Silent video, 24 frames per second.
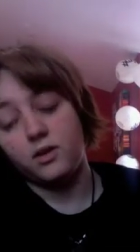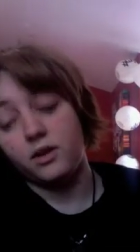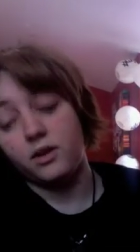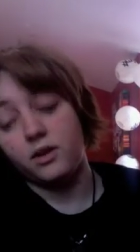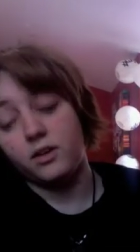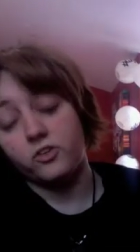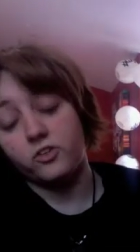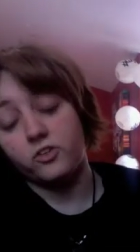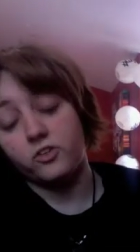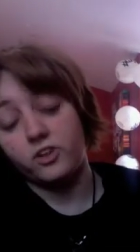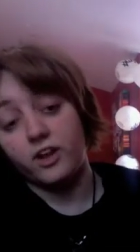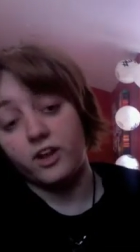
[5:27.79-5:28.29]

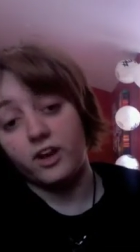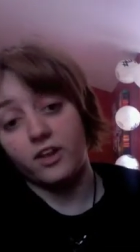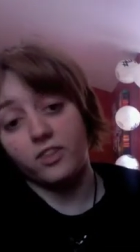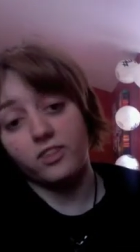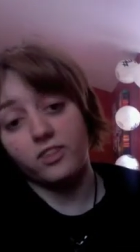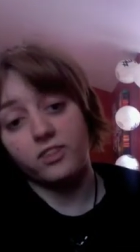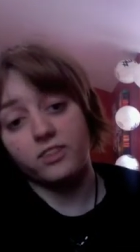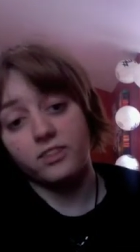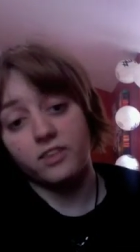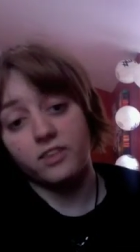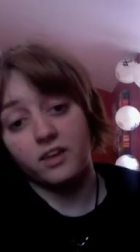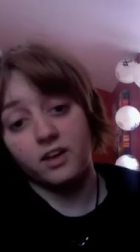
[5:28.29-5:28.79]
understand a
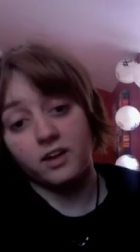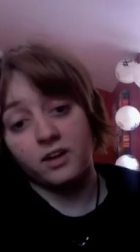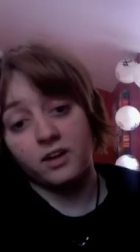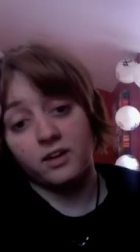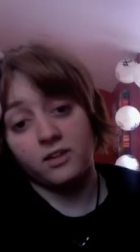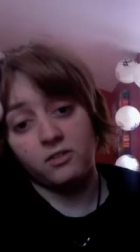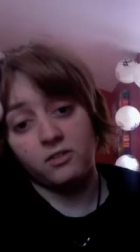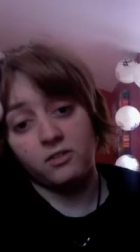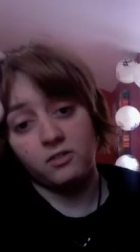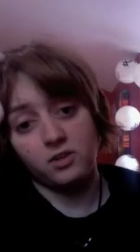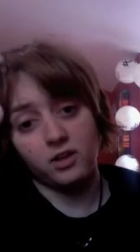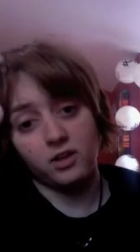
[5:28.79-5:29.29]
thing,
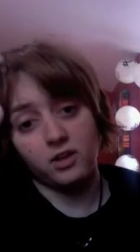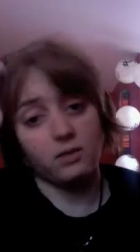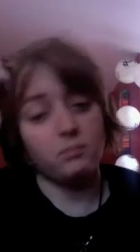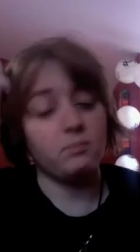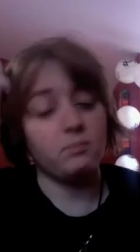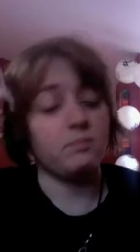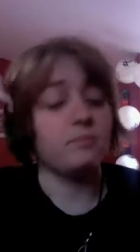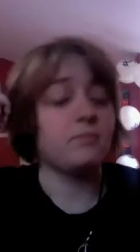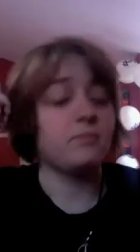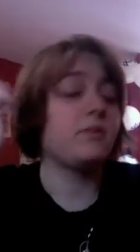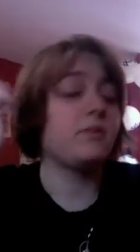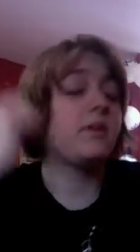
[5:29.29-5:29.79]
do you?
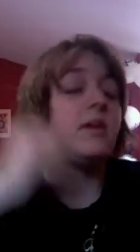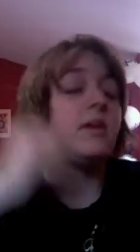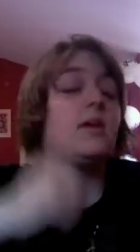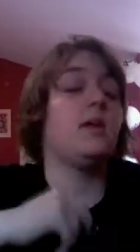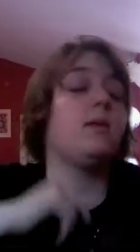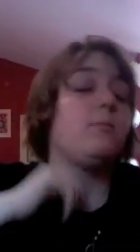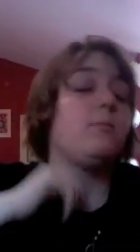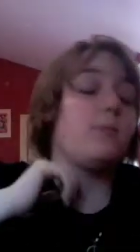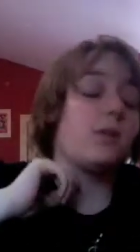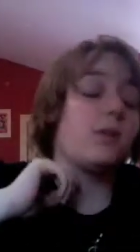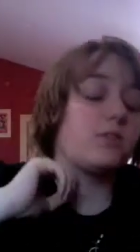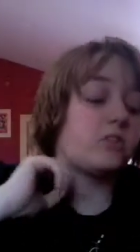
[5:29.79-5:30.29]

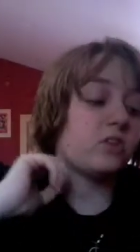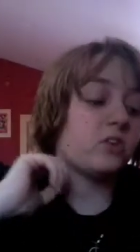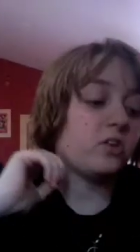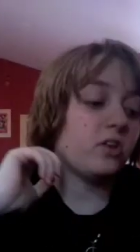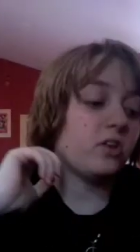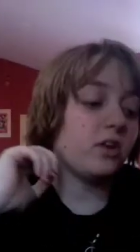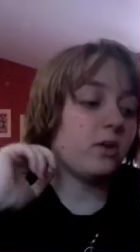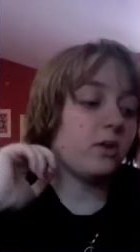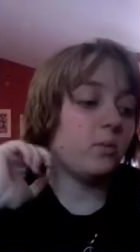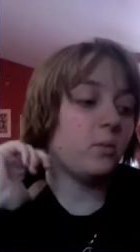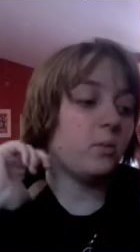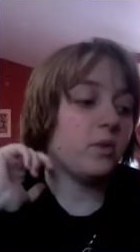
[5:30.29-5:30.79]

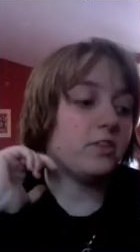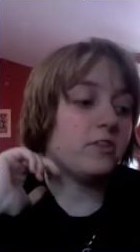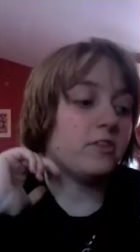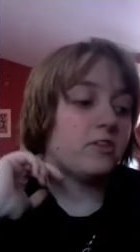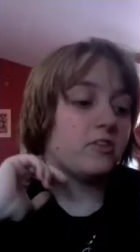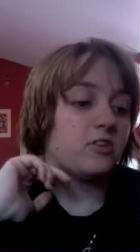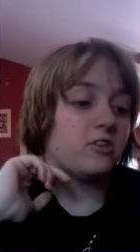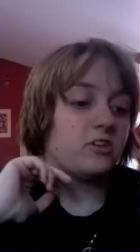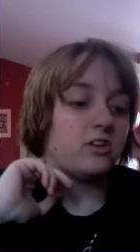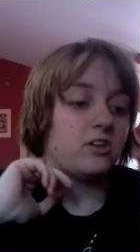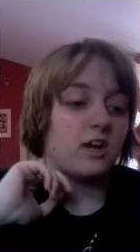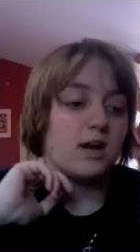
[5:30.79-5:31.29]
Basically, what
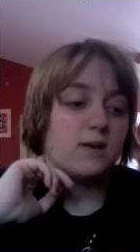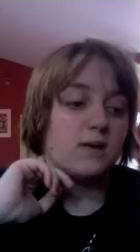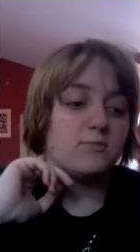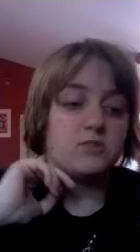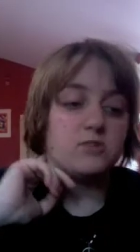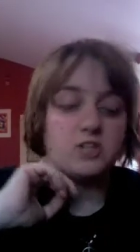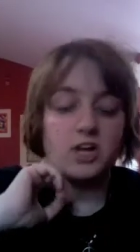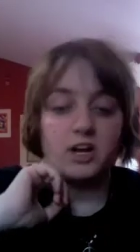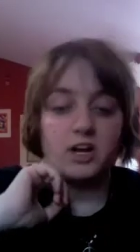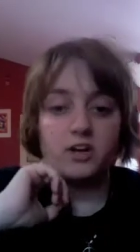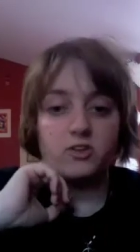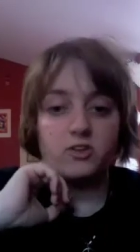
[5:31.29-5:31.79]
this
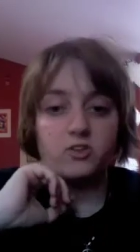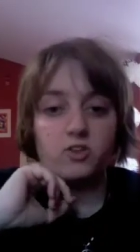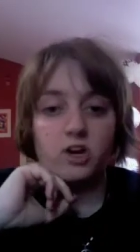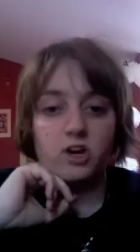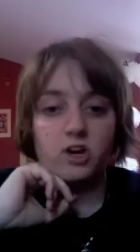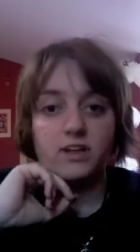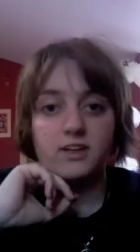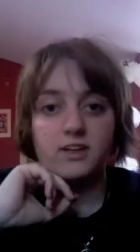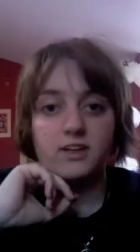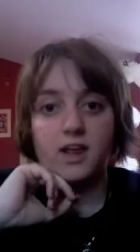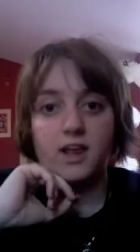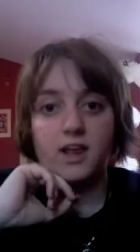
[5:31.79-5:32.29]
gobshite is trying
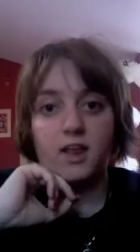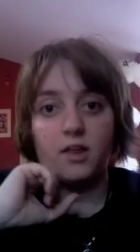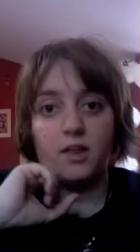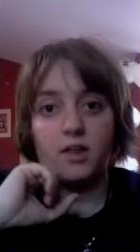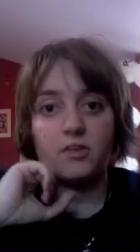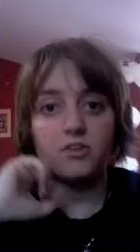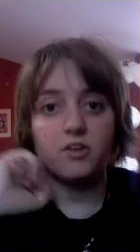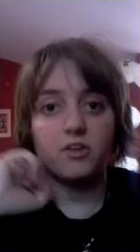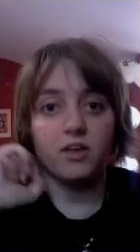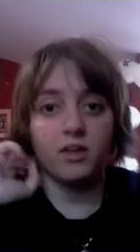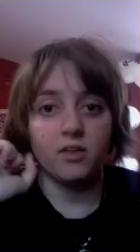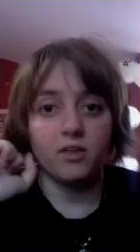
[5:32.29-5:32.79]
to tell
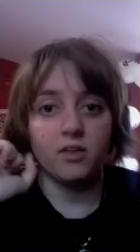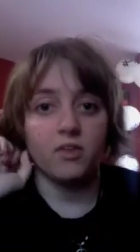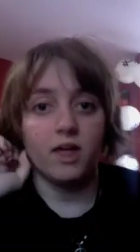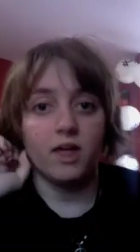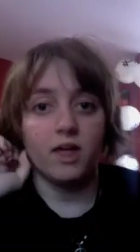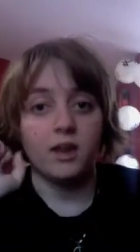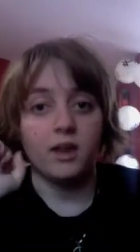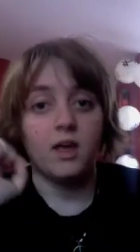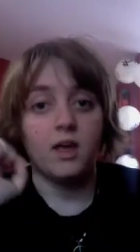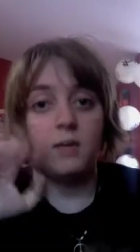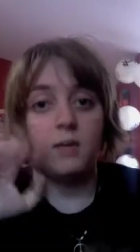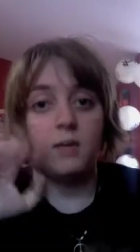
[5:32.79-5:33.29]
us is
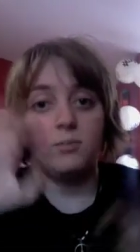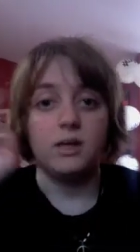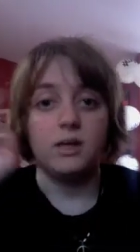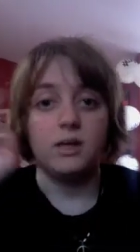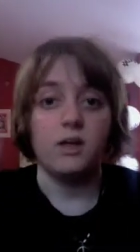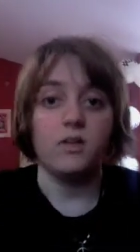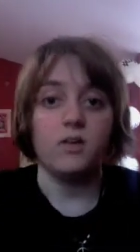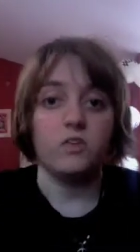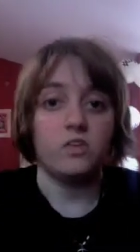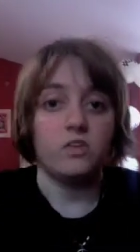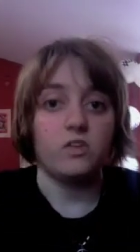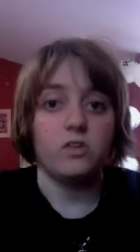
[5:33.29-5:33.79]
that
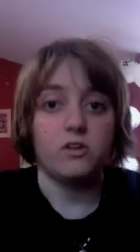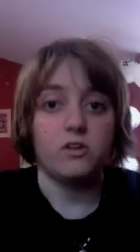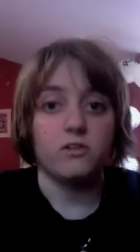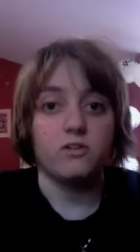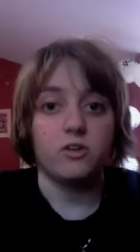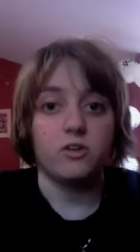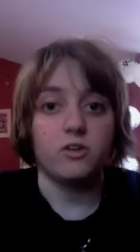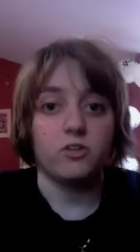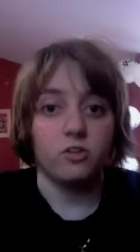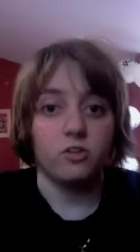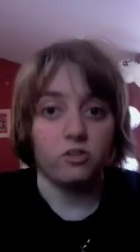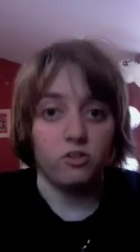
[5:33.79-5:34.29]
because the
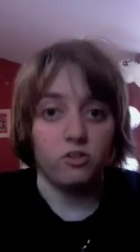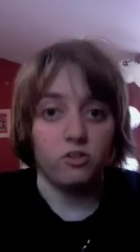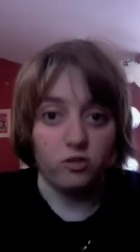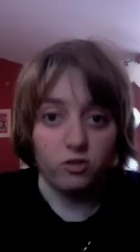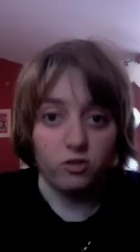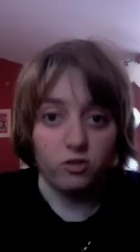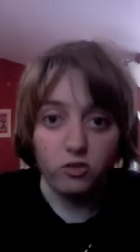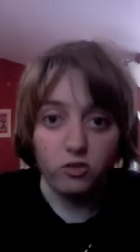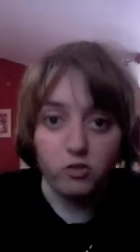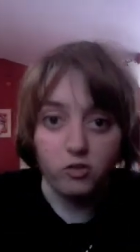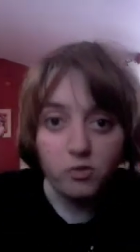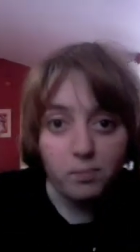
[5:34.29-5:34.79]
universe is
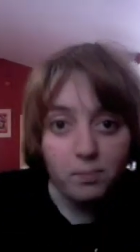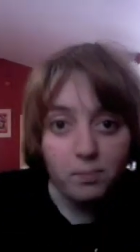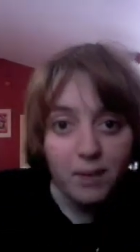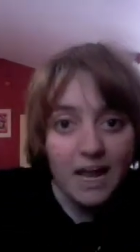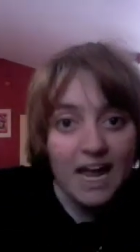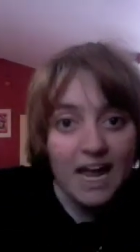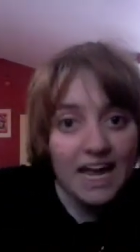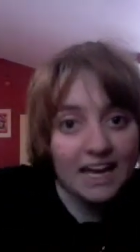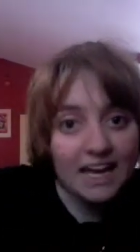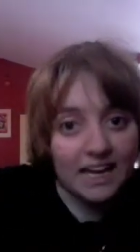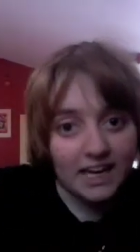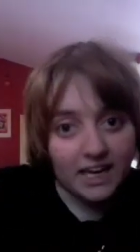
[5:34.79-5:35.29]

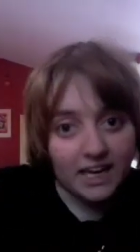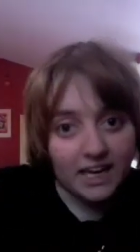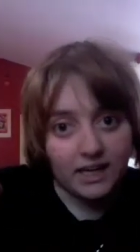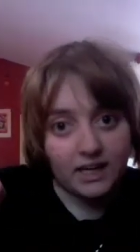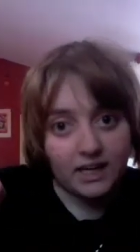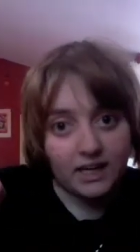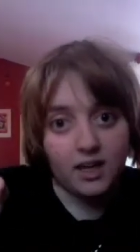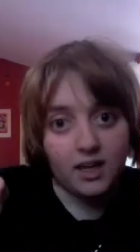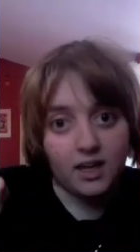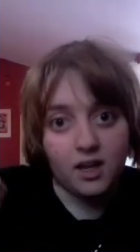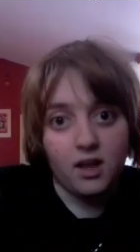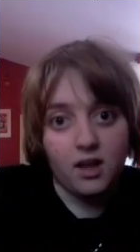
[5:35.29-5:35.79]

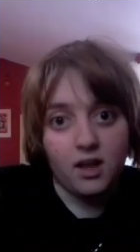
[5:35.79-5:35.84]
expanding,